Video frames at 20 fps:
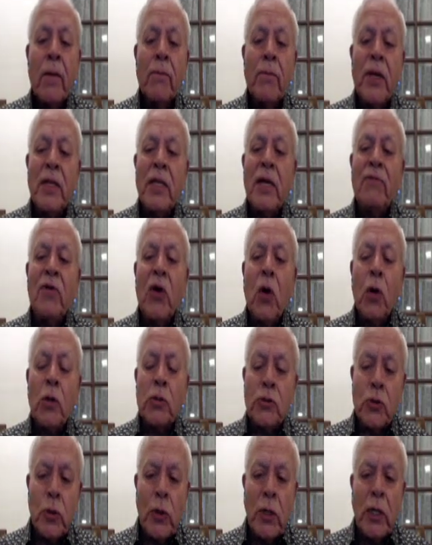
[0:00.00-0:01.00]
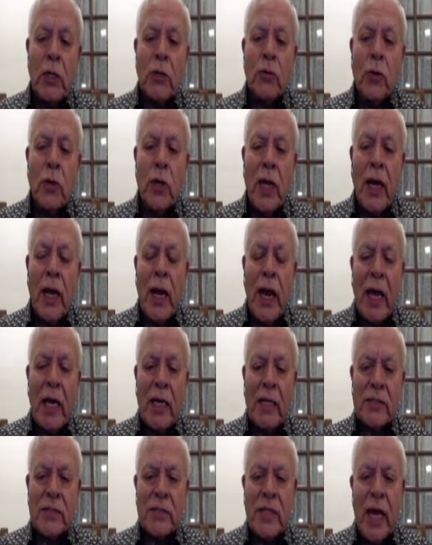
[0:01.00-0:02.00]
But then we also need to
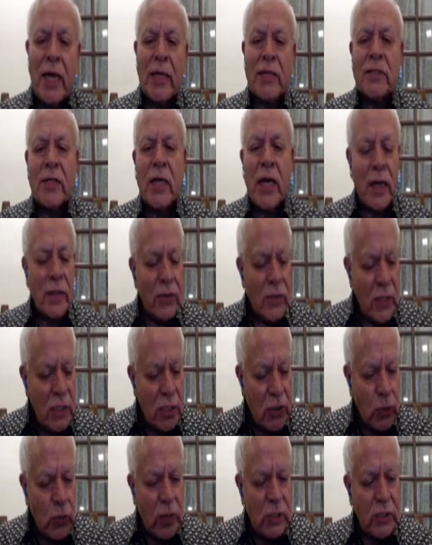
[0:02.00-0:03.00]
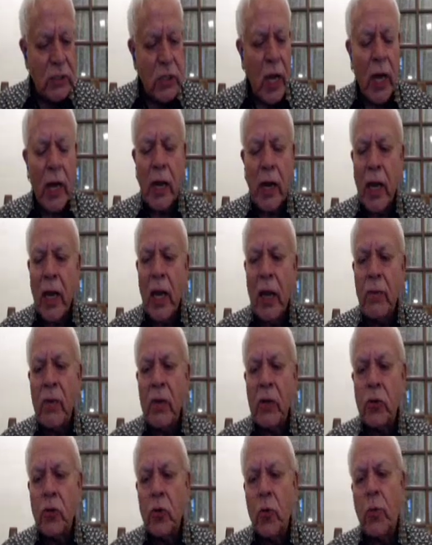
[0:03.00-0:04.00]
realize that countries which are
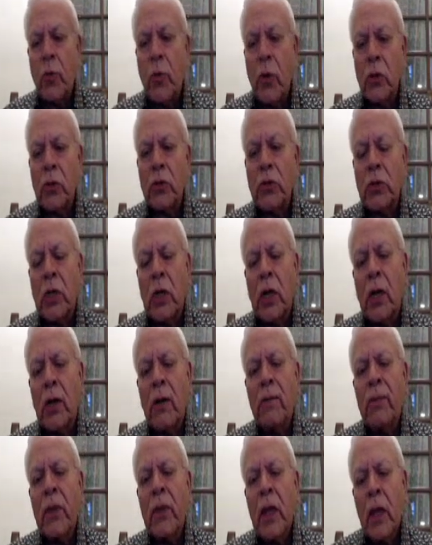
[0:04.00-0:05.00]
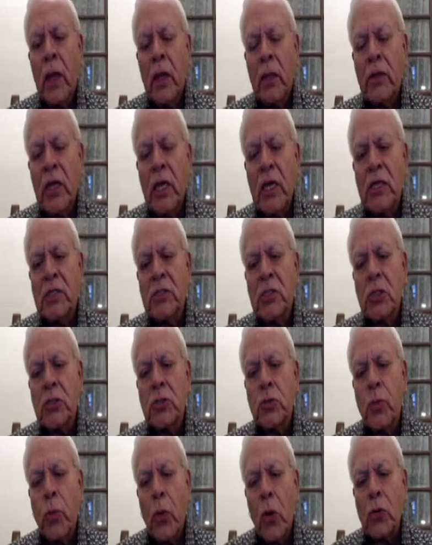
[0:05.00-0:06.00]
able to put these
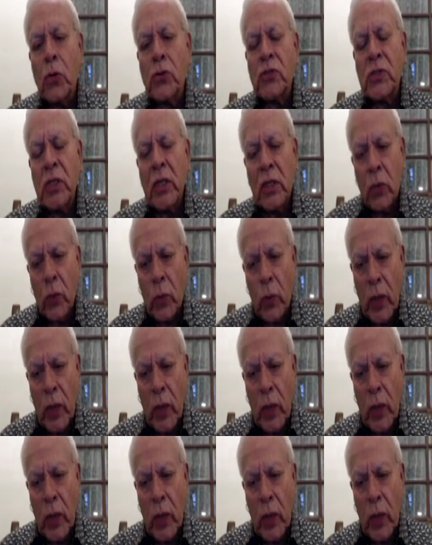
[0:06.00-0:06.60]
spokes in the